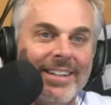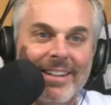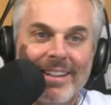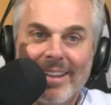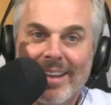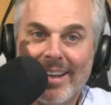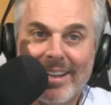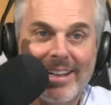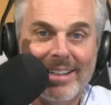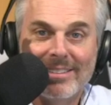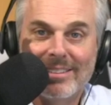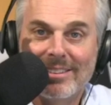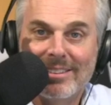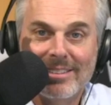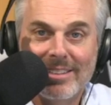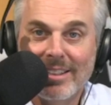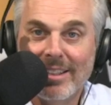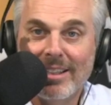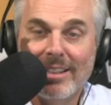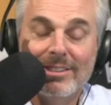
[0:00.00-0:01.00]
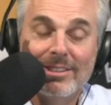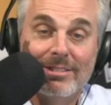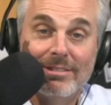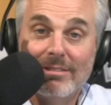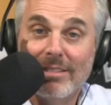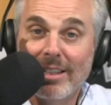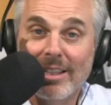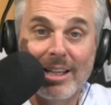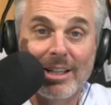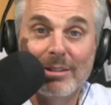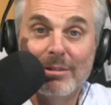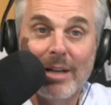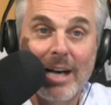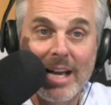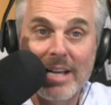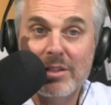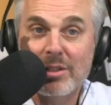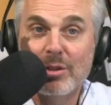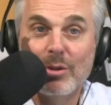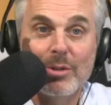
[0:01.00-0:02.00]
And he's,
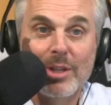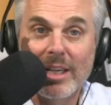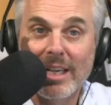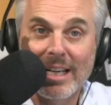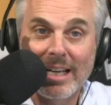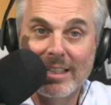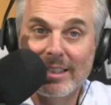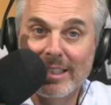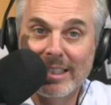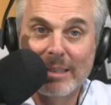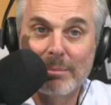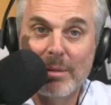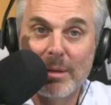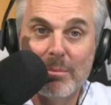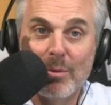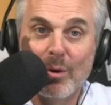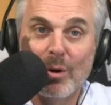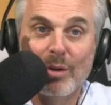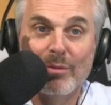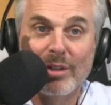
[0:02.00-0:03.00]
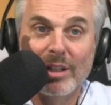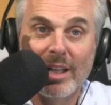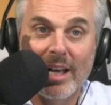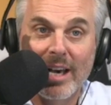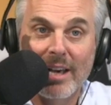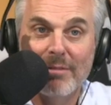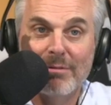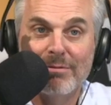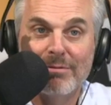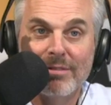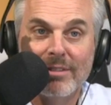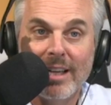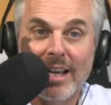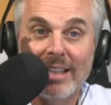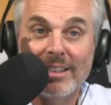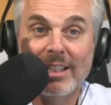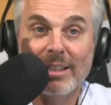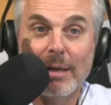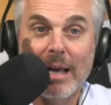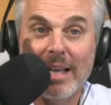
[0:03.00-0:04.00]
high school, you get a little bit more of a life,
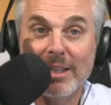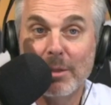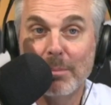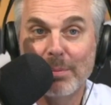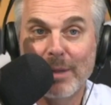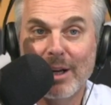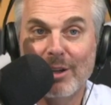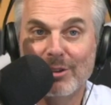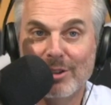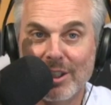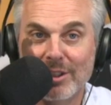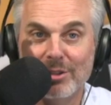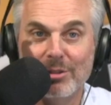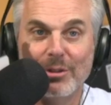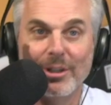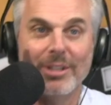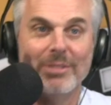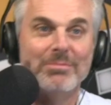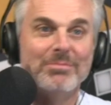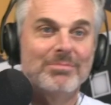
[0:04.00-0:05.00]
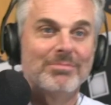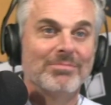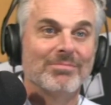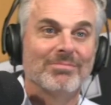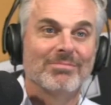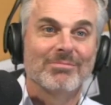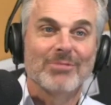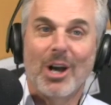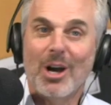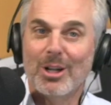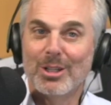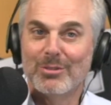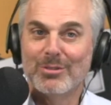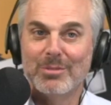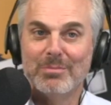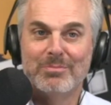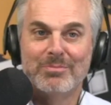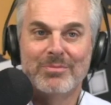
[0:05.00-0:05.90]
and the players listen to you. All of them.